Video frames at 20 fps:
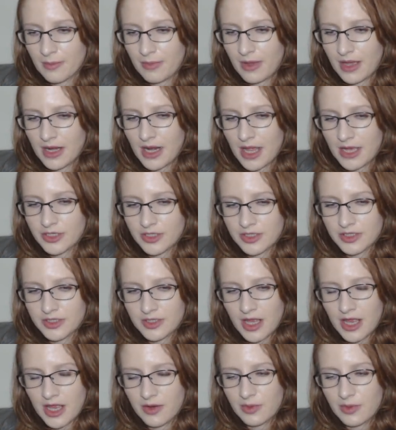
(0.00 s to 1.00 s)
but I
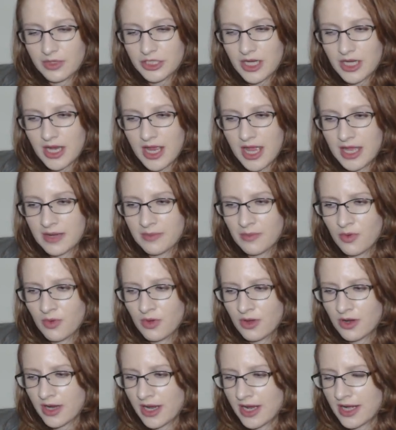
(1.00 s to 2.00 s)
just I wish I had
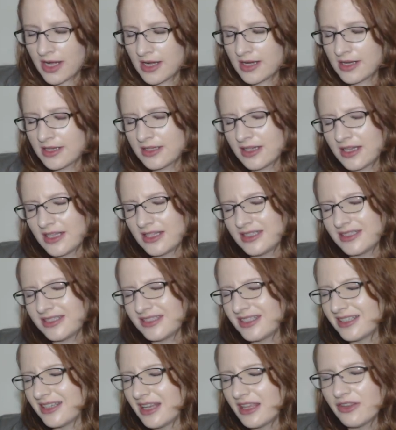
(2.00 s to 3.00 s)
more. And
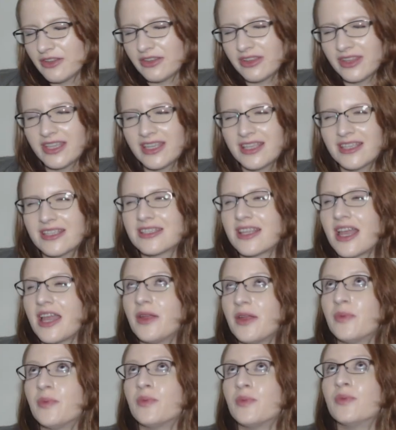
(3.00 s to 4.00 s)
another thing is
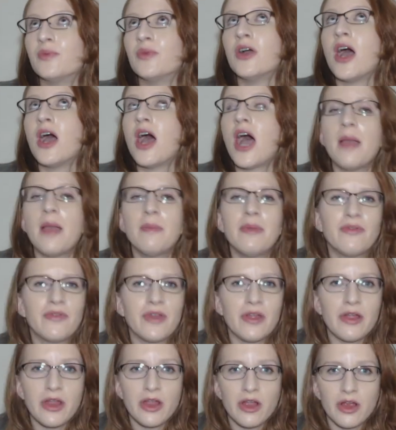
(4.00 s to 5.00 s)
I I'm a
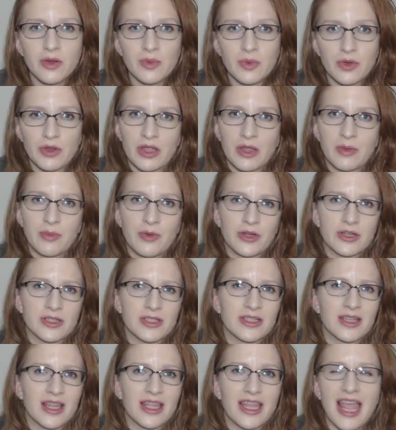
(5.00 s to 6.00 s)
very hardworking
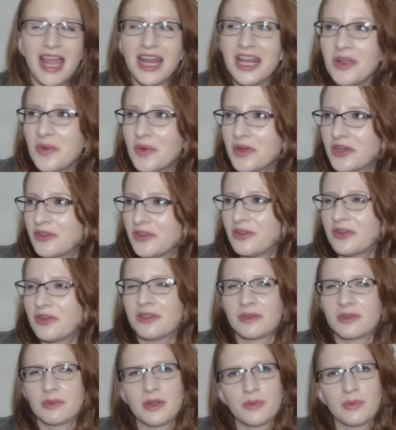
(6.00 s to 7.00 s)
person. Like anyone who
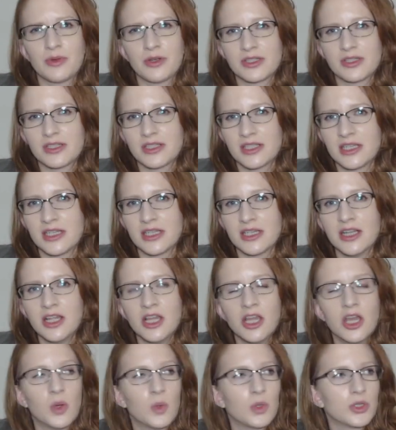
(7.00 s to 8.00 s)
knows me in person
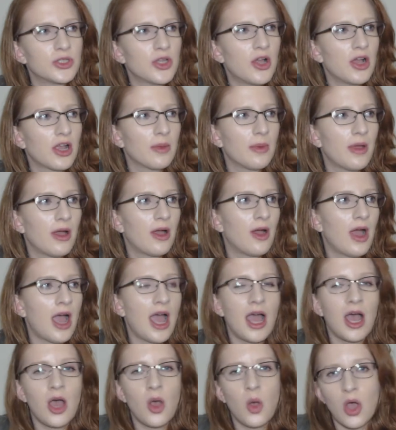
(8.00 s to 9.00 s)
will talk about
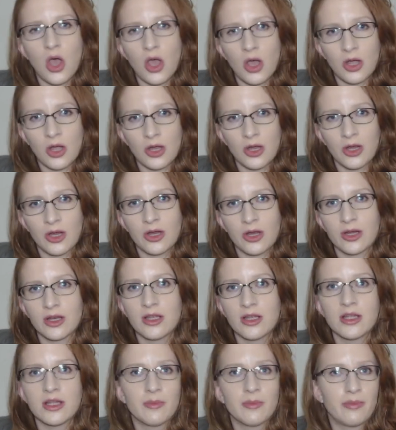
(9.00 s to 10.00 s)
how
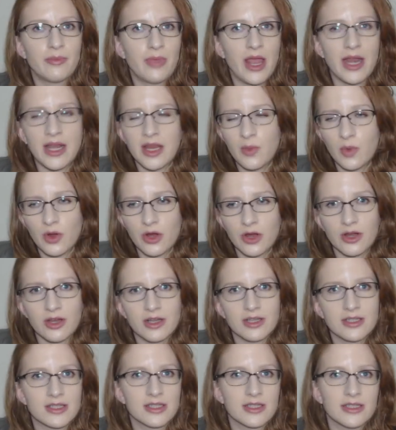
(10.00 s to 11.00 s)
hard Penny
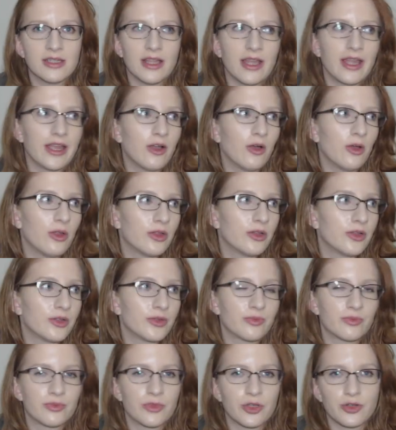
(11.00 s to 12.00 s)
works and like all
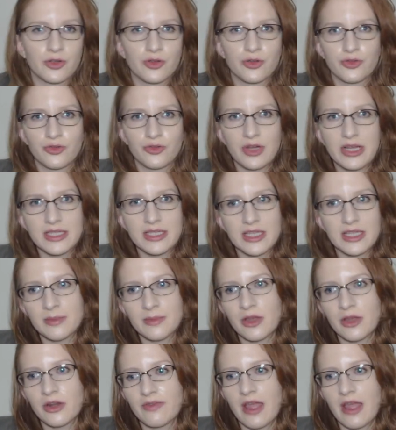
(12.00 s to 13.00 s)
the, the crazy
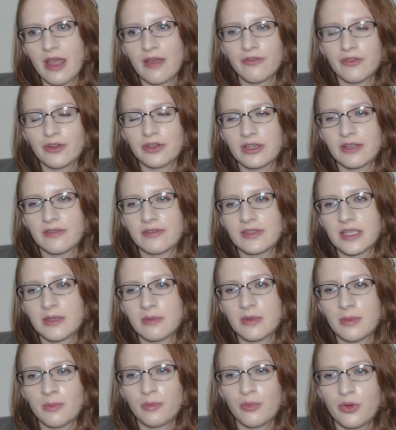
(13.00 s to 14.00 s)
amount of effort they've
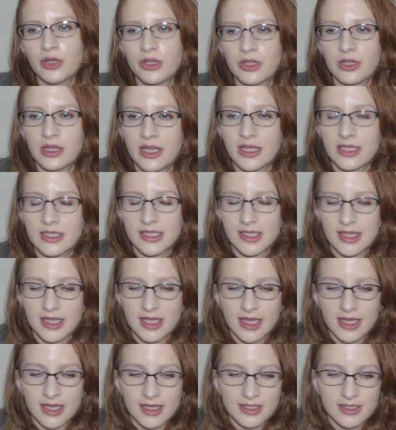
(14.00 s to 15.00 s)
seen me put into
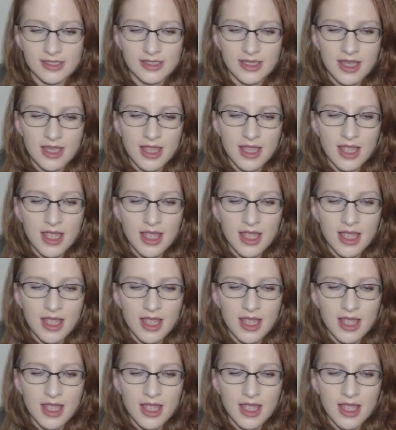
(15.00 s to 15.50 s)
things.